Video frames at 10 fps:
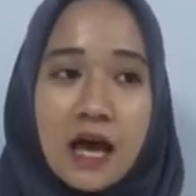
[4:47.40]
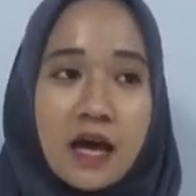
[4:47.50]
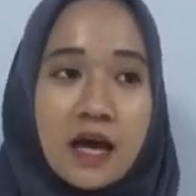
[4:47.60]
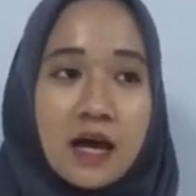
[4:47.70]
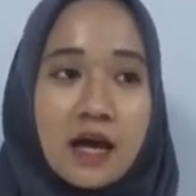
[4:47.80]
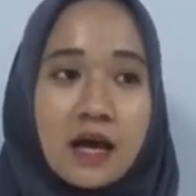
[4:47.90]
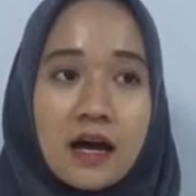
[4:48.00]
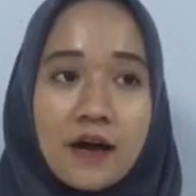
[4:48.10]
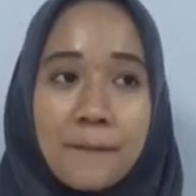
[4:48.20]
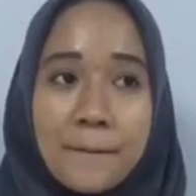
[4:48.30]

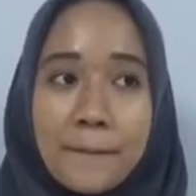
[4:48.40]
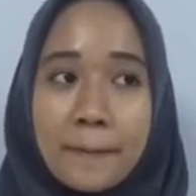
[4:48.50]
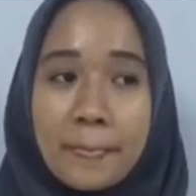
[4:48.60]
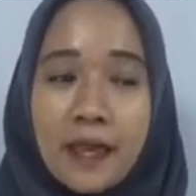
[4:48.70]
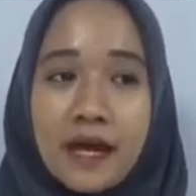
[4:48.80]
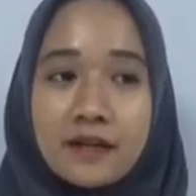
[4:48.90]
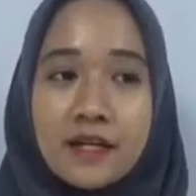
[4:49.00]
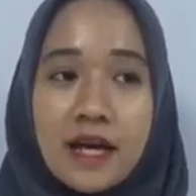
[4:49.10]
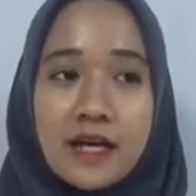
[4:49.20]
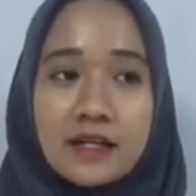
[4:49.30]

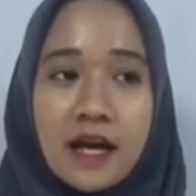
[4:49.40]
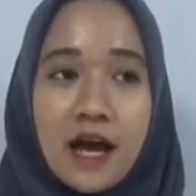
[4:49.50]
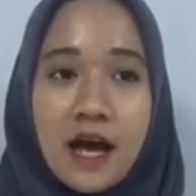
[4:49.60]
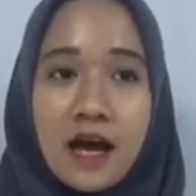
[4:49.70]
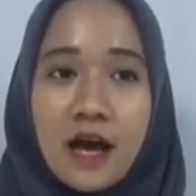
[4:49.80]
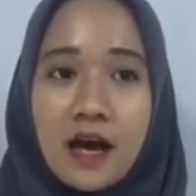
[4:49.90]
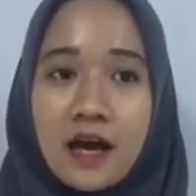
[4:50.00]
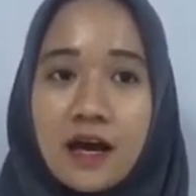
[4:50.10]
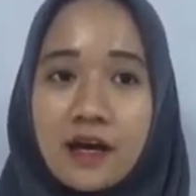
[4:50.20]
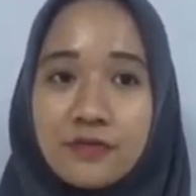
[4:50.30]
And then
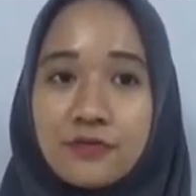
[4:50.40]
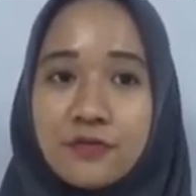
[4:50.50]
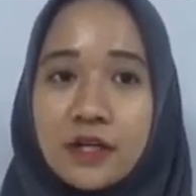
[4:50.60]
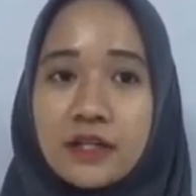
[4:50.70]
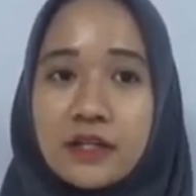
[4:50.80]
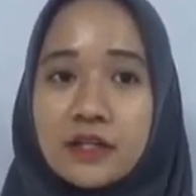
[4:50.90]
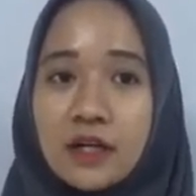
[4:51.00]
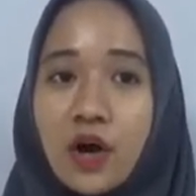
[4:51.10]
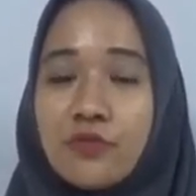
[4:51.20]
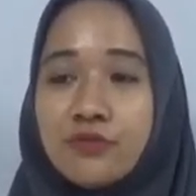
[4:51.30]
I
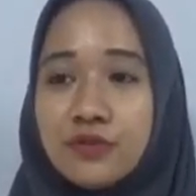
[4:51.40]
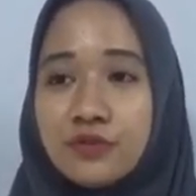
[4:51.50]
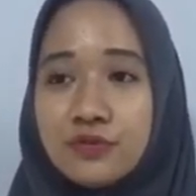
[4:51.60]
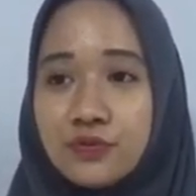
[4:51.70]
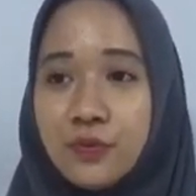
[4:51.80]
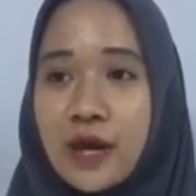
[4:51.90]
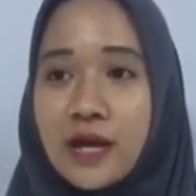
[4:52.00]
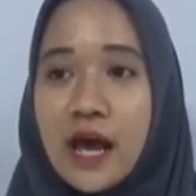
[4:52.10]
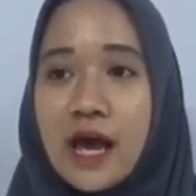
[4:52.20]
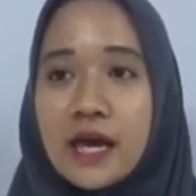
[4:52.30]
feel confused
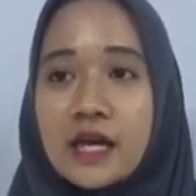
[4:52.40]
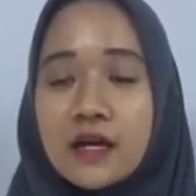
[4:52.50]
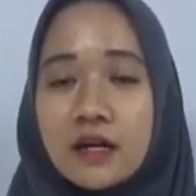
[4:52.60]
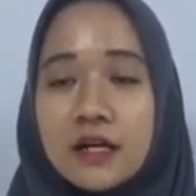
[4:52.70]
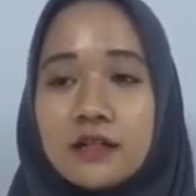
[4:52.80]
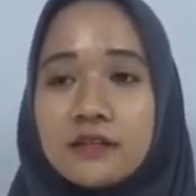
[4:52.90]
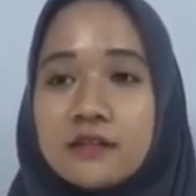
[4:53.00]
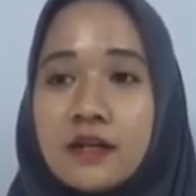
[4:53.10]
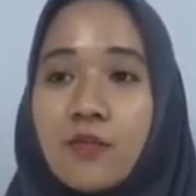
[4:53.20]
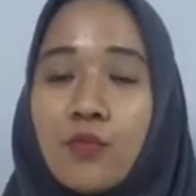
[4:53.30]
when I
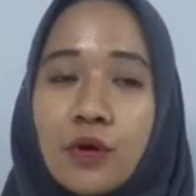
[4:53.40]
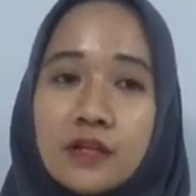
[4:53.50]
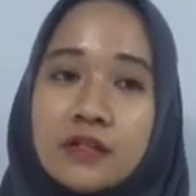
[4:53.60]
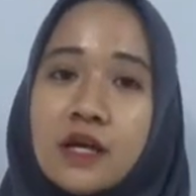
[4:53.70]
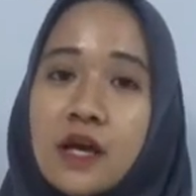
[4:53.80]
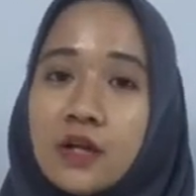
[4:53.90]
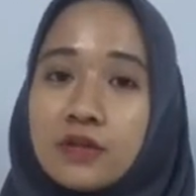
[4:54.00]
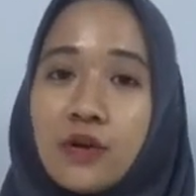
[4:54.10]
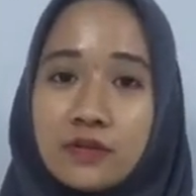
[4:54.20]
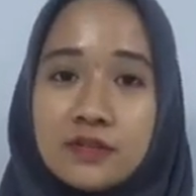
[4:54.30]
heard someone
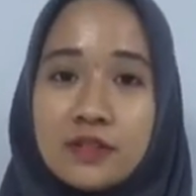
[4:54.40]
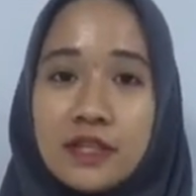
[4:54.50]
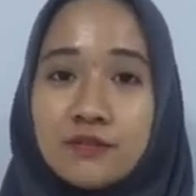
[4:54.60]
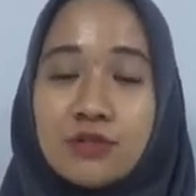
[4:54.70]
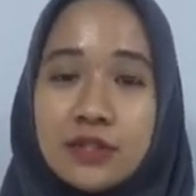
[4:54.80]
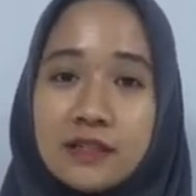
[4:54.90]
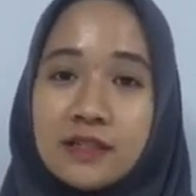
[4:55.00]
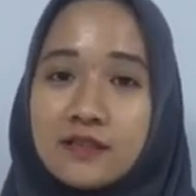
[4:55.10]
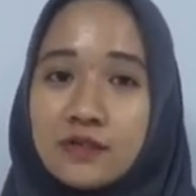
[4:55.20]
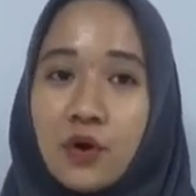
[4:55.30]
talks in
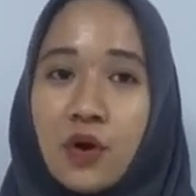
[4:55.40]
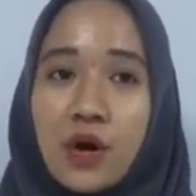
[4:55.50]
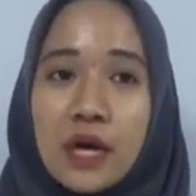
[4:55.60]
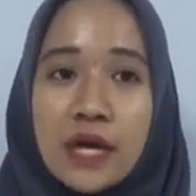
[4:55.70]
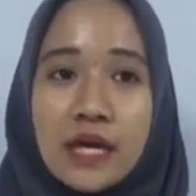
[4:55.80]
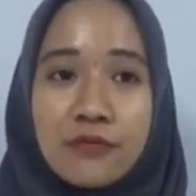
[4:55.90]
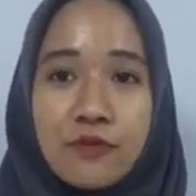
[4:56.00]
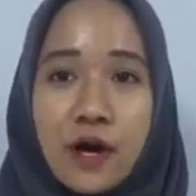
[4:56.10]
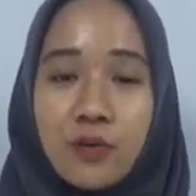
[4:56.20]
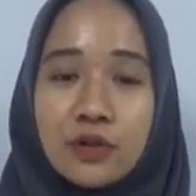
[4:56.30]
British. So
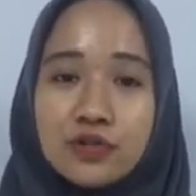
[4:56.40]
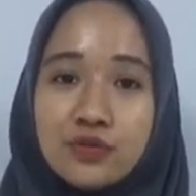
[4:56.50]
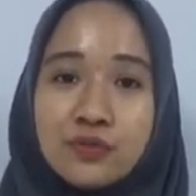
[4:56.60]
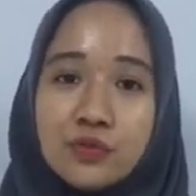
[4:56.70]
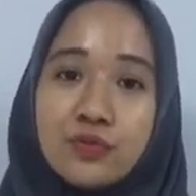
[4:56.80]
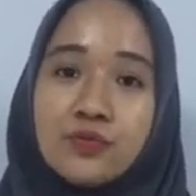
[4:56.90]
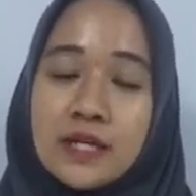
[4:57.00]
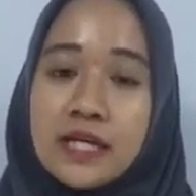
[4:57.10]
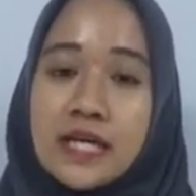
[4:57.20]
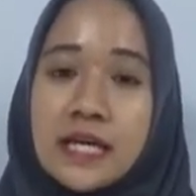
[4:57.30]
if I watch
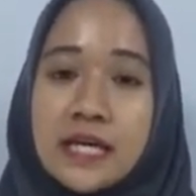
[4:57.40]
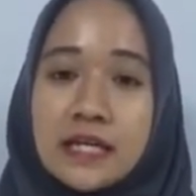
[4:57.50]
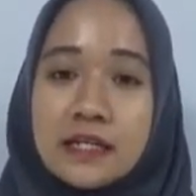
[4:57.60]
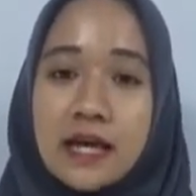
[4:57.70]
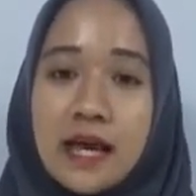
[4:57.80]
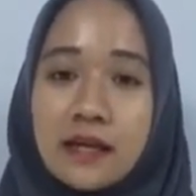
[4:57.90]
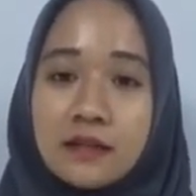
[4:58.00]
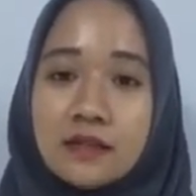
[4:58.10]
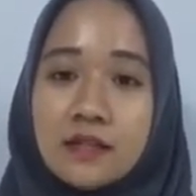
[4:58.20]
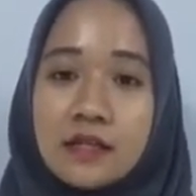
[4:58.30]
movie
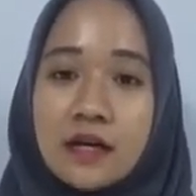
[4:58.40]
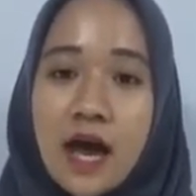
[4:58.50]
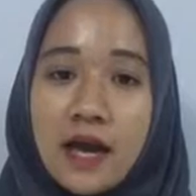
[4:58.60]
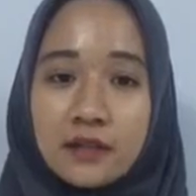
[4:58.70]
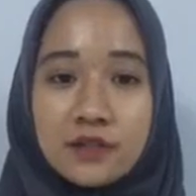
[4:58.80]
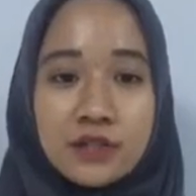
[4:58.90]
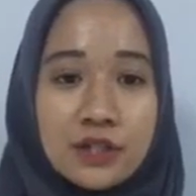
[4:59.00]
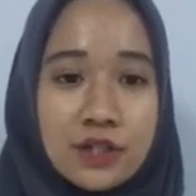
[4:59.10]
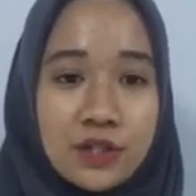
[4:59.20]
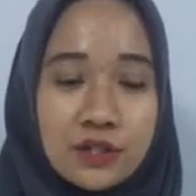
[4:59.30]
that the
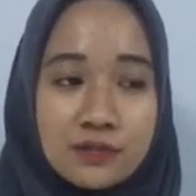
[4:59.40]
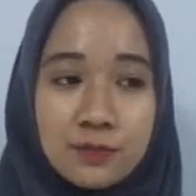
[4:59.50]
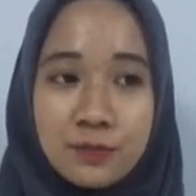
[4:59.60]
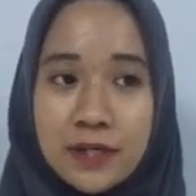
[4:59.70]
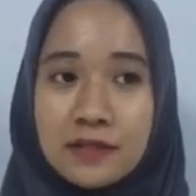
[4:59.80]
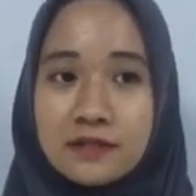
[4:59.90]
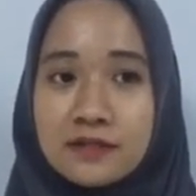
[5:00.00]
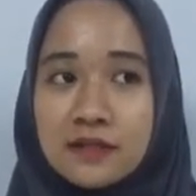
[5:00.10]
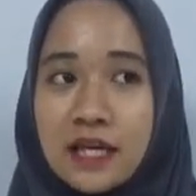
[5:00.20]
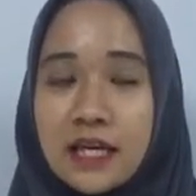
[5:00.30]
actor
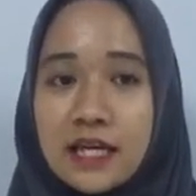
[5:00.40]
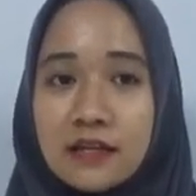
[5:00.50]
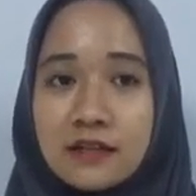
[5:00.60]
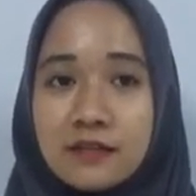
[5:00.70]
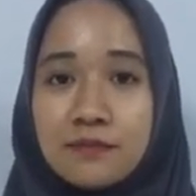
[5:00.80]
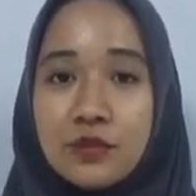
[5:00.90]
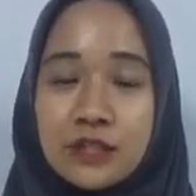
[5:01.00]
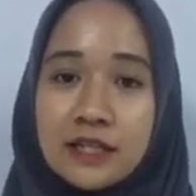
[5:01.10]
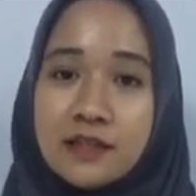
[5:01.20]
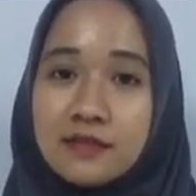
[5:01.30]
speaks in
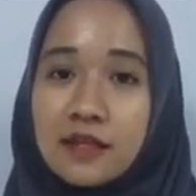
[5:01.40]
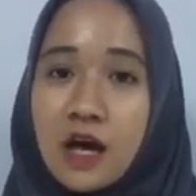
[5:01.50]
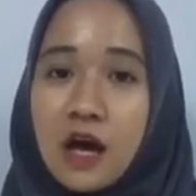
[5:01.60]
British,